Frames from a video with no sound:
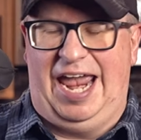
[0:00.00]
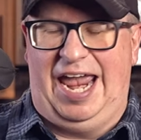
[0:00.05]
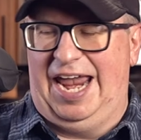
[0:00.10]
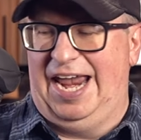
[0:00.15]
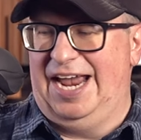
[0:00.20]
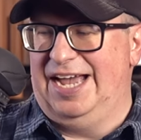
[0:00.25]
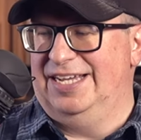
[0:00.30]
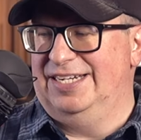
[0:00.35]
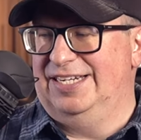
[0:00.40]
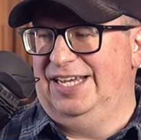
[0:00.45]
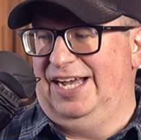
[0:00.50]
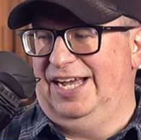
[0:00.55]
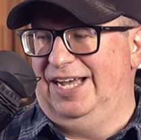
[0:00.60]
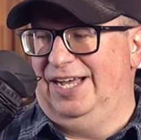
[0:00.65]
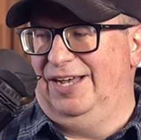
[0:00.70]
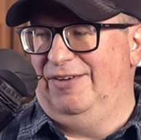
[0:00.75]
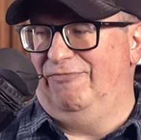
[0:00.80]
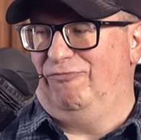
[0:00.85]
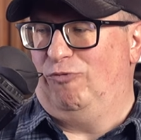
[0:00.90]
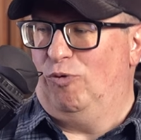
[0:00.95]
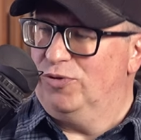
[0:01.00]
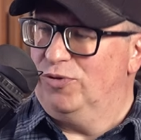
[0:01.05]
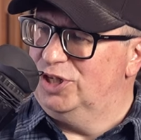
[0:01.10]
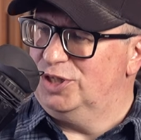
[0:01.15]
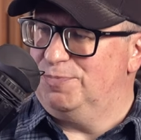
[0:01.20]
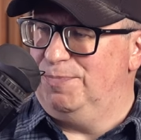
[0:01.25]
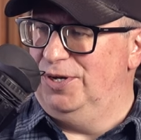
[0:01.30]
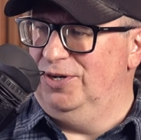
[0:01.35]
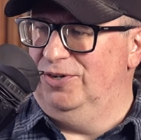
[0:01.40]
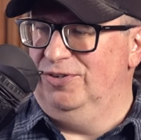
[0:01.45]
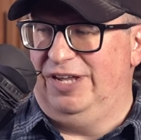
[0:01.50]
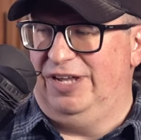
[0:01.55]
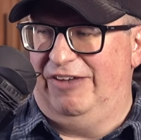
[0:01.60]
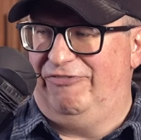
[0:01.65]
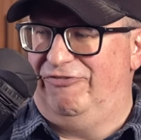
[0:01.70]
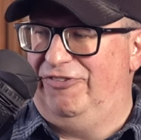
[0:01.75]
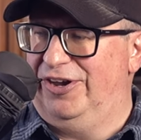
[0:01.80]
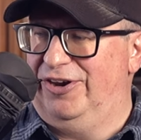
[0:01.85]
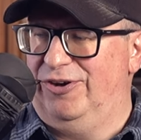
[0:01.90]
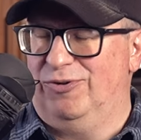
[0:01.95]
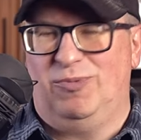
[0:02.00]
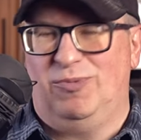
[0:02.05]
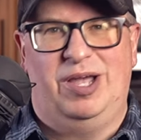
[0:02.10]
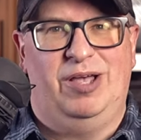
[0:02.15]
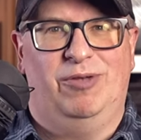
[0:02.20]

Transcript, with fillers: And for this build, I figured,